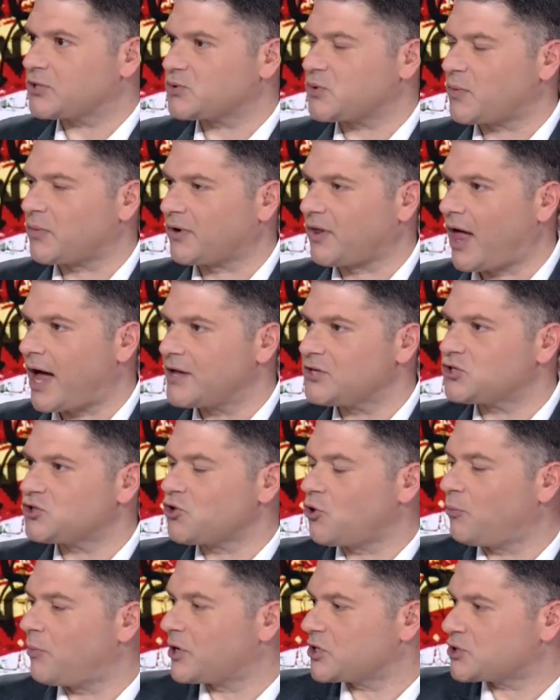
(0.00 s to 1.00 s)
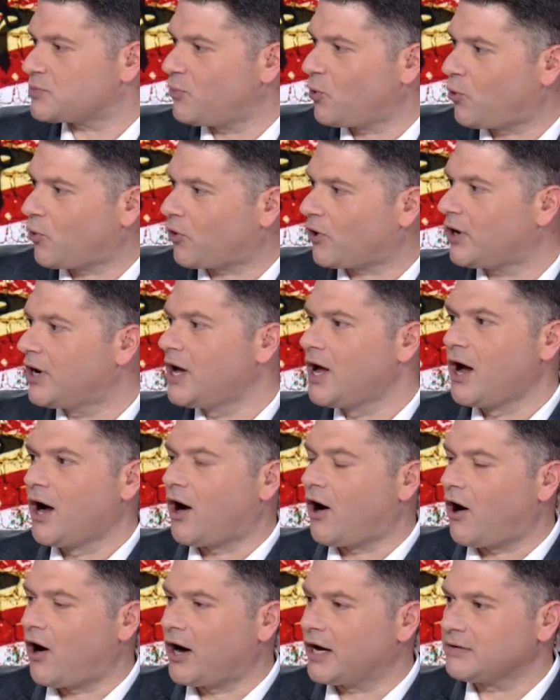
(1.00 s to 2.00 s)
we relied so much more
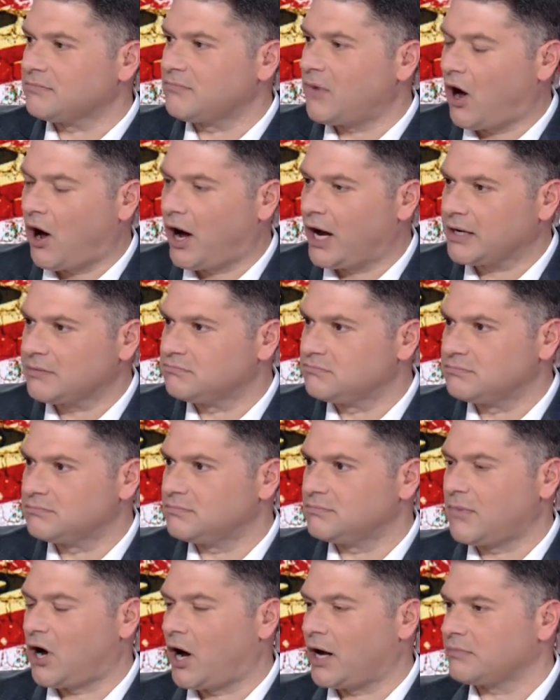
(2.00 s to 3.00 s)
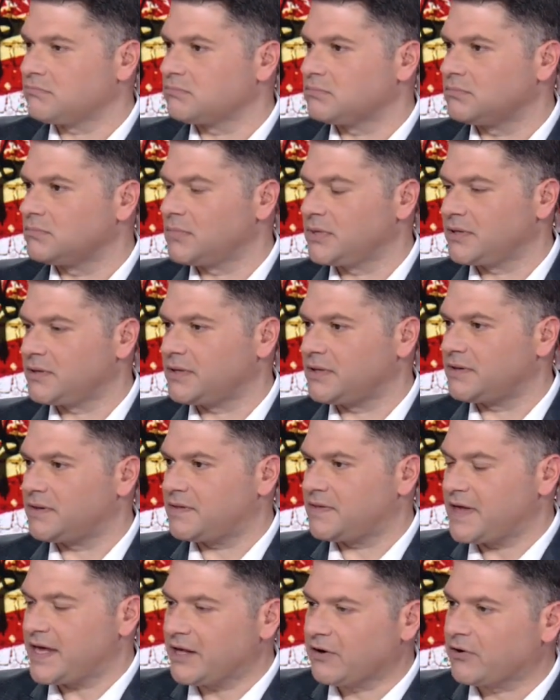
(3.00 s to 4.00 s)
on
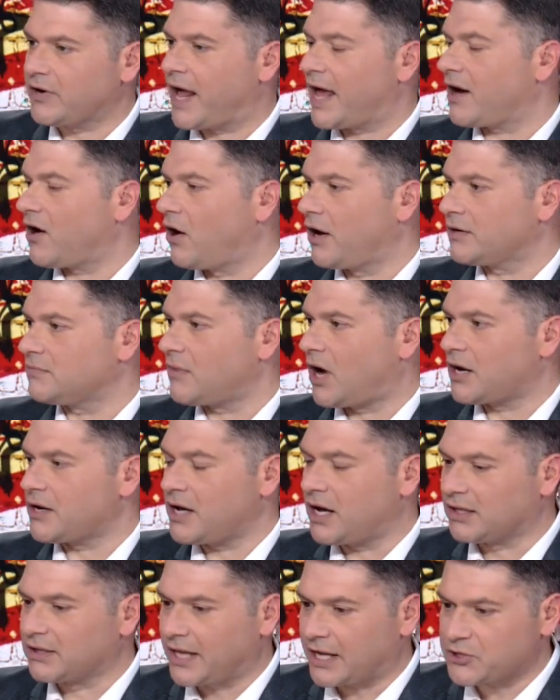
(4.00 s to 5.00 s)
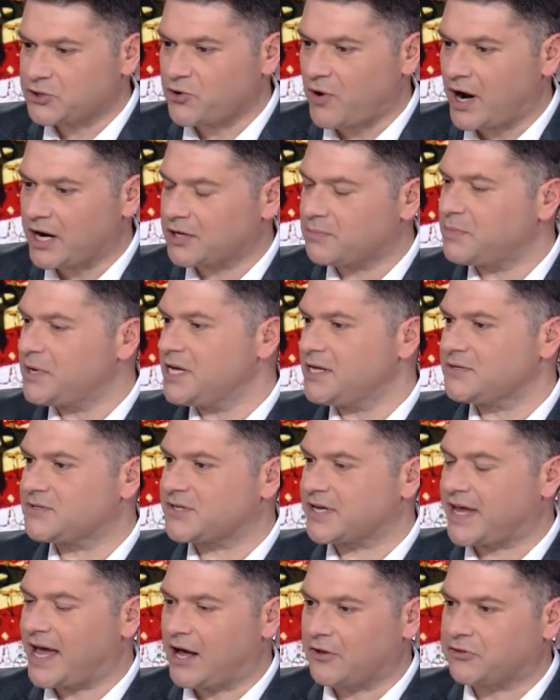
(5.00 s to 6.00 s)
the internet, on electronic means
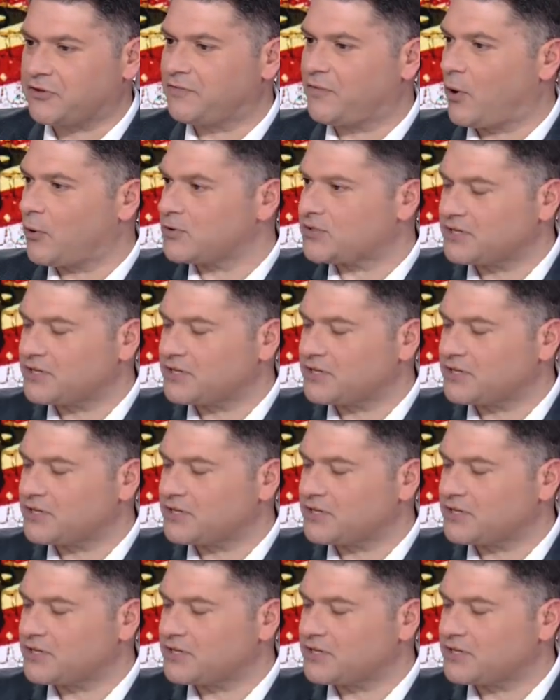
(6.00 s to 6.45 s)
to count the votes